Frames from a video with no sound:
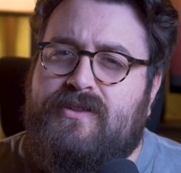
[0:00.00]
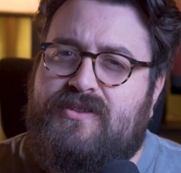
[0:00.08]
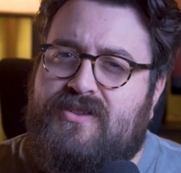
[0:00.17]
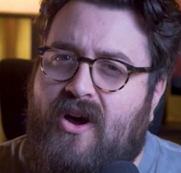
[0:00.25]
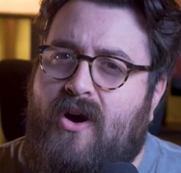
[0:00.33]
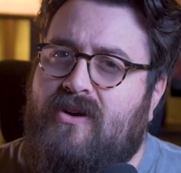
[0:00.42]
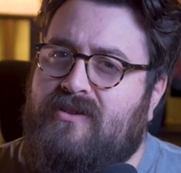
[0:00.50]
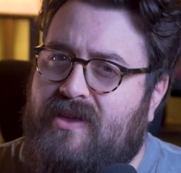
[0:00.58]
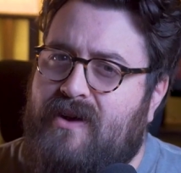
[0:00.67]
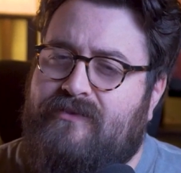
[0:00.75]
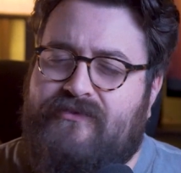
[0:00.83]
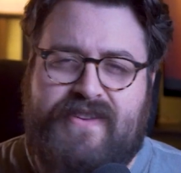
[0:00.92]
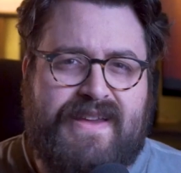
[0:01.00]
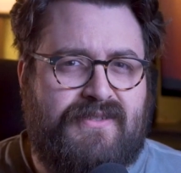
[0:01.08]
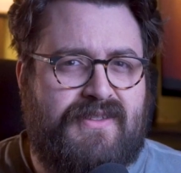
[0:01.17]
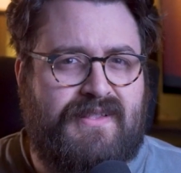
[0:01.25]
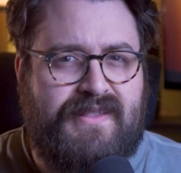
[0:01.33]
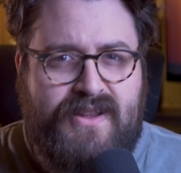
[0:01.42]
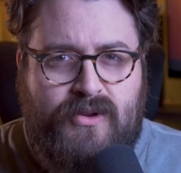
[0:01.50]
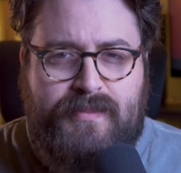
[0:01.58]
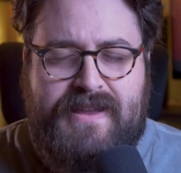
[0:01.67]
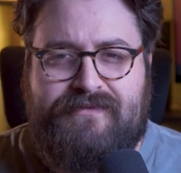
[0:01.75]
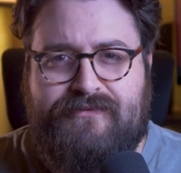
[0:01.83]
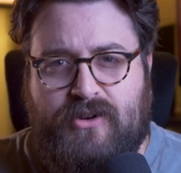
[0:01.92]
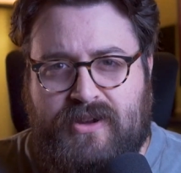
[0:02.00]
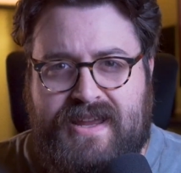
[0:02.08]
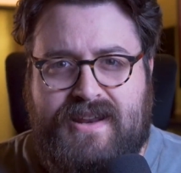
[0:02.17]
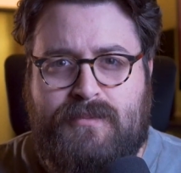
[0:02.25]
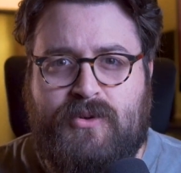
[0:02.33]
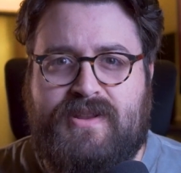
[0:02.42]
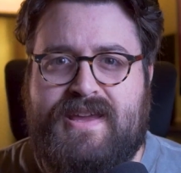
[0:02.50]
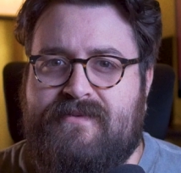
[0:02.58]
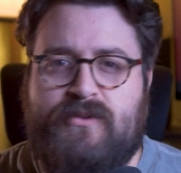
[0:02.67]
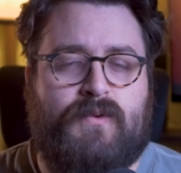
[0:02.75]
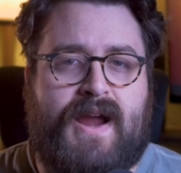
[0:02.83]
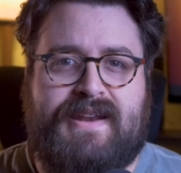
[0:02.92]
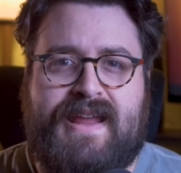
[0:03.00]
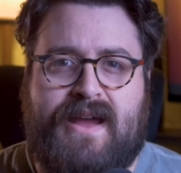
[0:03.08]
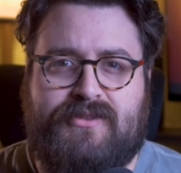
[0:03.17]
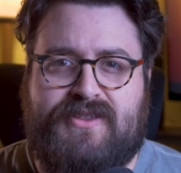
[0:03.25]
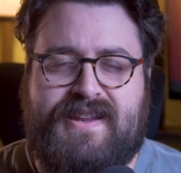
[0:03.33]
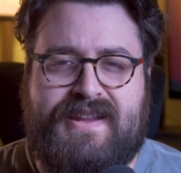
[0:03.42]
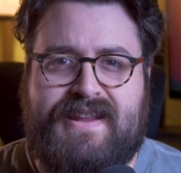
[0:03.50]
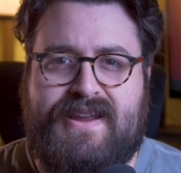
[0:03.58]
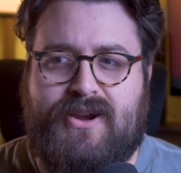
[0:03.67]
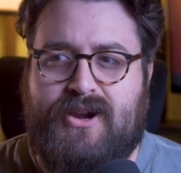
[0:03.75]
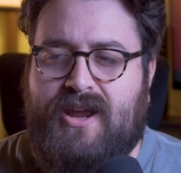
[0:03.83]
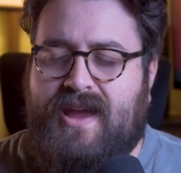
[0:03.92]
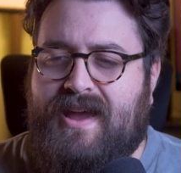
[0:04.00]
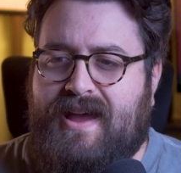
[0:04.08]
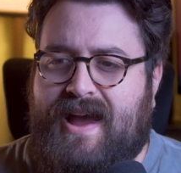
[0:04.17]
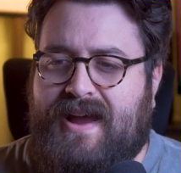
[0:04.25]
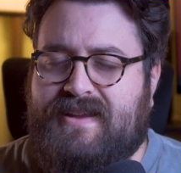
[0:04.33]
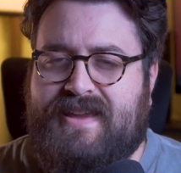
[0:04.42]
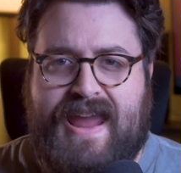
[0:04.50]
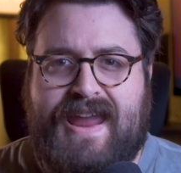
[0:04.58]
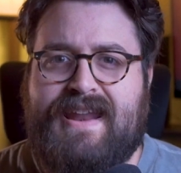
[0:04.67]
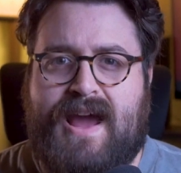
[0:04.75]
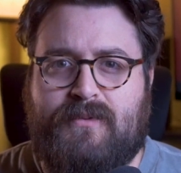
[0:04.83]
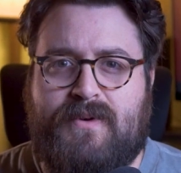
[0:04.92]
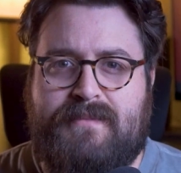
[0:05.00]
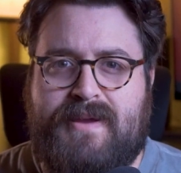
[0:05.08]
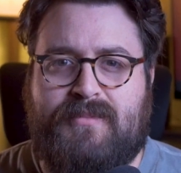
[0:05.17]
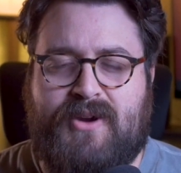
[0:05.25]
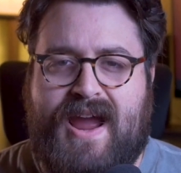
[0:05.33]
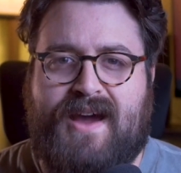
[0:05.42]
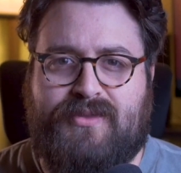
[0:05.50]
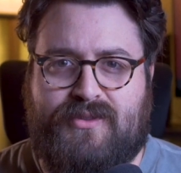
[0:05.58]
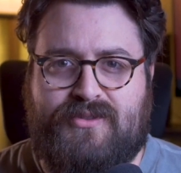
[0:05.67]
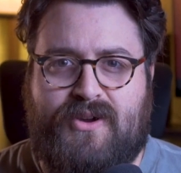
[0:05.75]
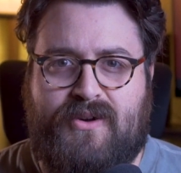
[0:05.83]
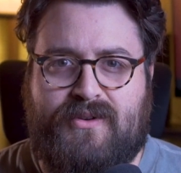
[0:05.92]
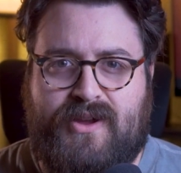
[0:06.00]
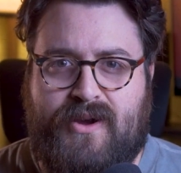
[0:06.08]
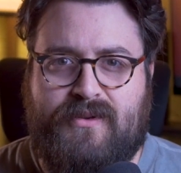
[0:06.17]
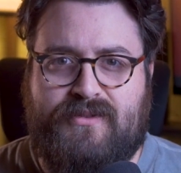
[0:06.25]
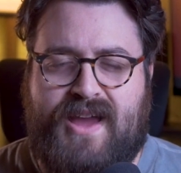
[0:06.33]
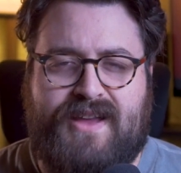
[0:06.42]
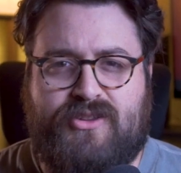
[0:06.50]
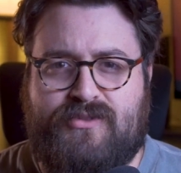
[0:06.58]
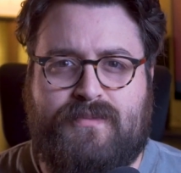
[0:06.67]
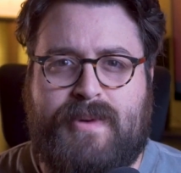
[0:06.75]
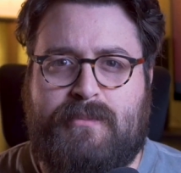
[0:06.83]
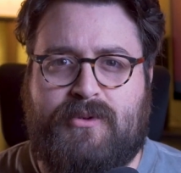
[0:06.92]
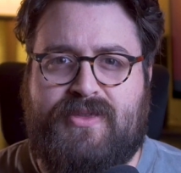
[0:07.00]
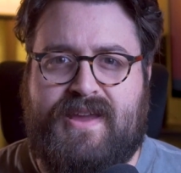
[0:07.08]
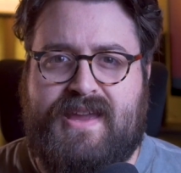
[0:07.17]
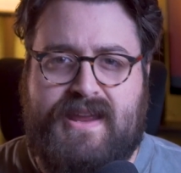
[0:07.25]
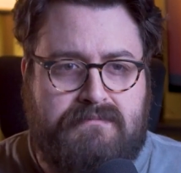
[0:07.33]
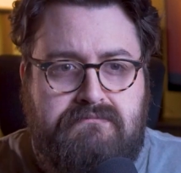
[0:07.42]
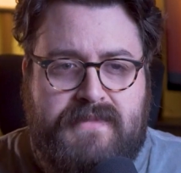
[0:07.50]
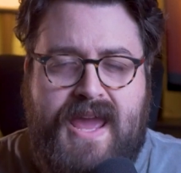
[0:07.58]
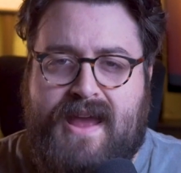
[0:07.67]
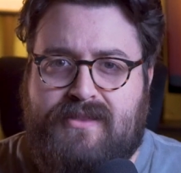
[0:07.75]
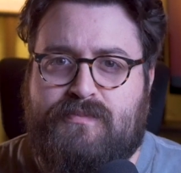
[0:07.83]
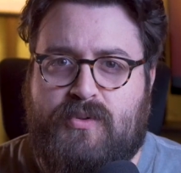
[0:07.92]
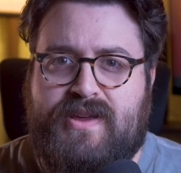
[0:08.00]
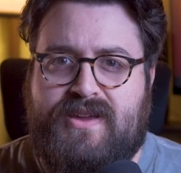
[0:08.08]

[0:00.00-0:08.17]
The song, though, feels a little bit forgettable. Even right now, sitting here, I cannot remember how the song goes. I just remember thinking, yeah, it's pretty